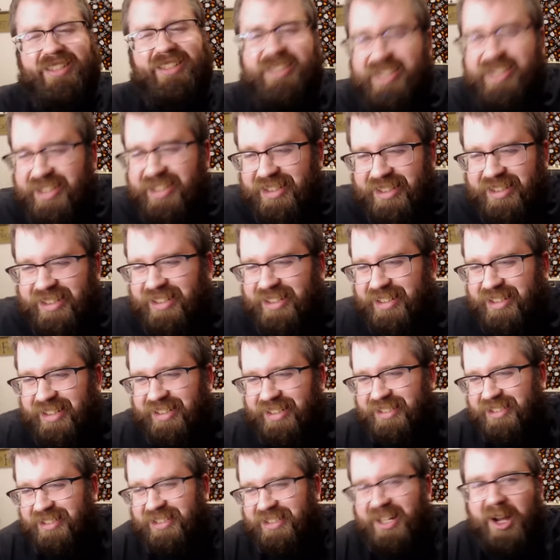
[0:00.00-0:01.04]
uh,
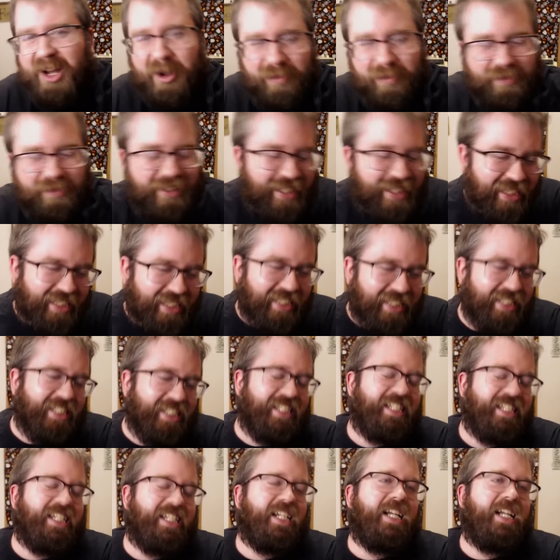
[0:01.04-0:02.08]
that's dumb.
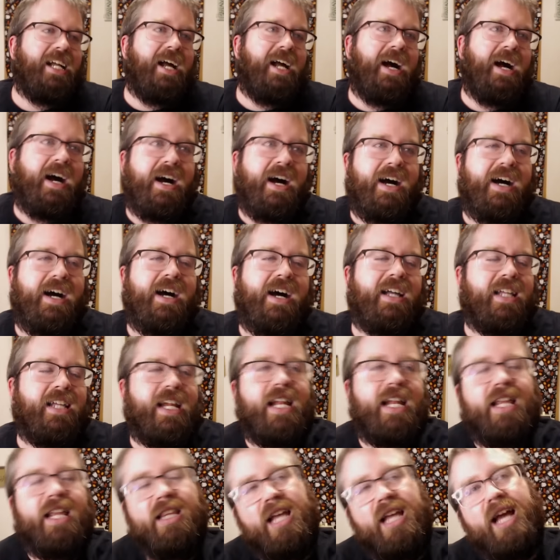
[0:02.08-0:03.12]
Uh,
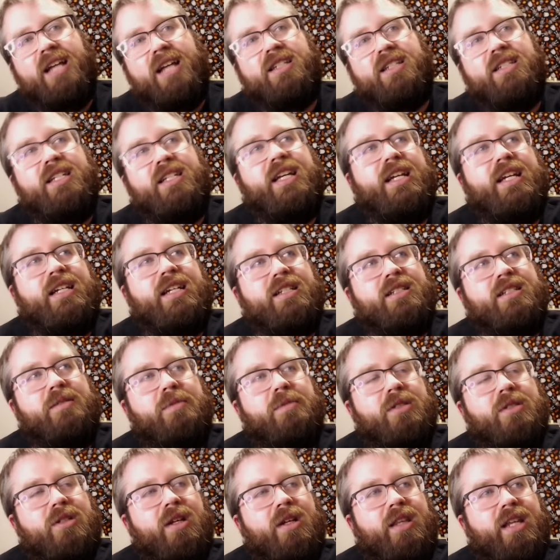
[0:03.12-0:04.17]
any last things? I'm
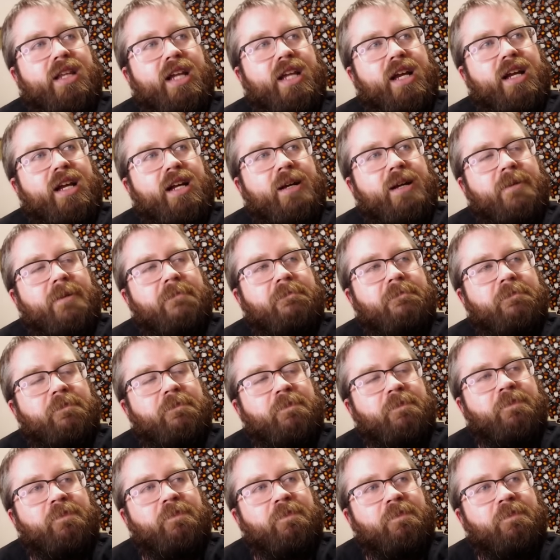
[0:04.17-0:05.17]
just trying to think. Um,